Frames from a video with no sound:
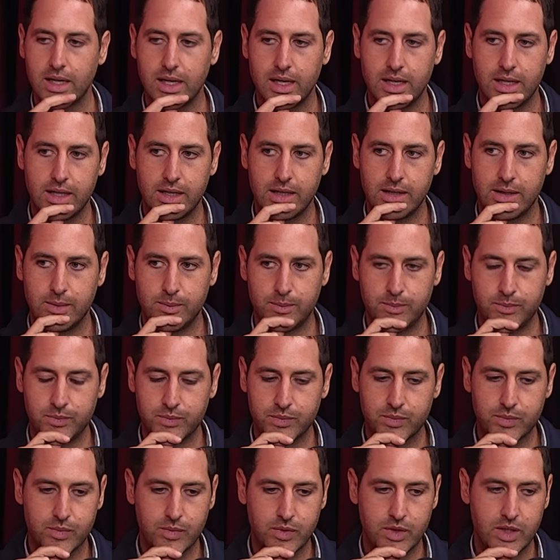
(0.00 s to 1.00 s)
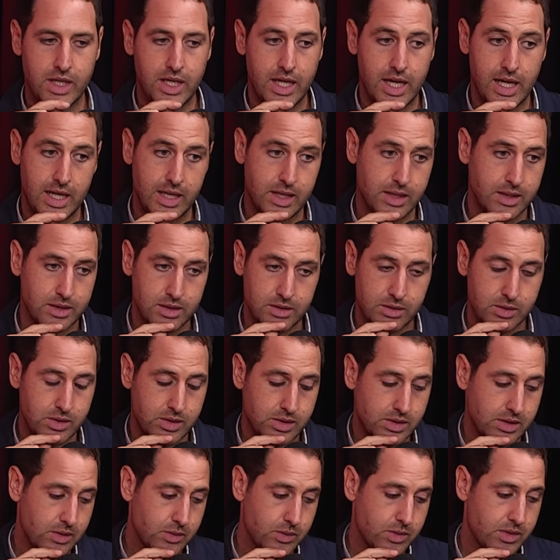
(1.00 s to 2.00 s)
Um, yeah, it
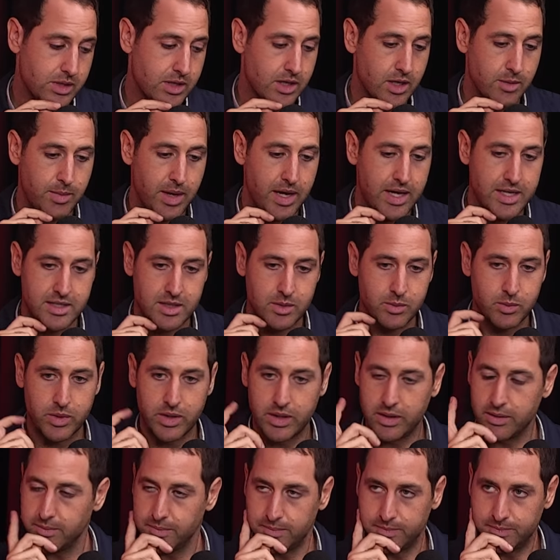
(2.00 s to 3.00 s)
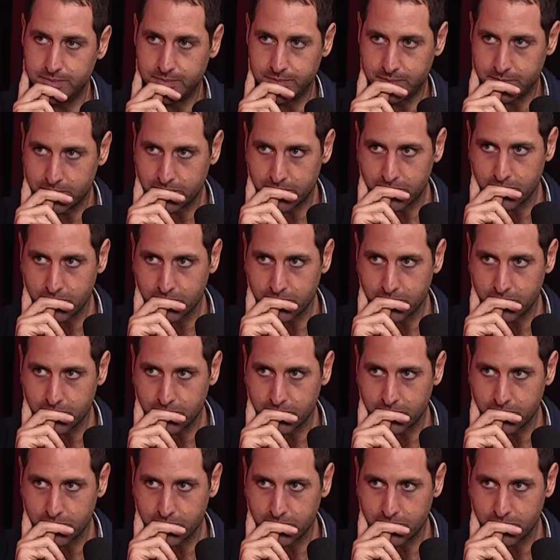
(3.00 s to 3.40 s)
was it was an amazing win. Do